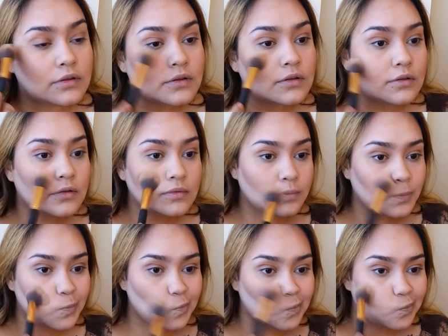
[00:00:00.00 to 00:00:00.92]
to
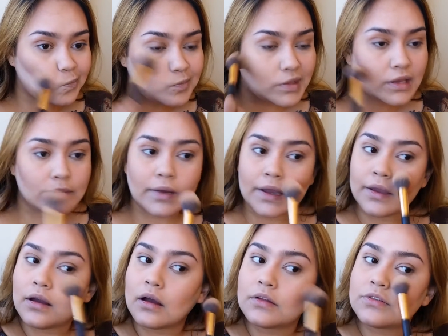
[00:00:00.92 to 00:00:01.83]
make my
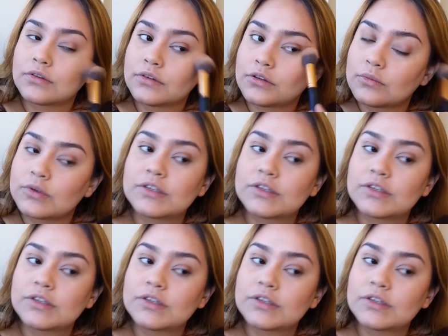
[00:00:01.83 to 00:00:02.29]
contour a little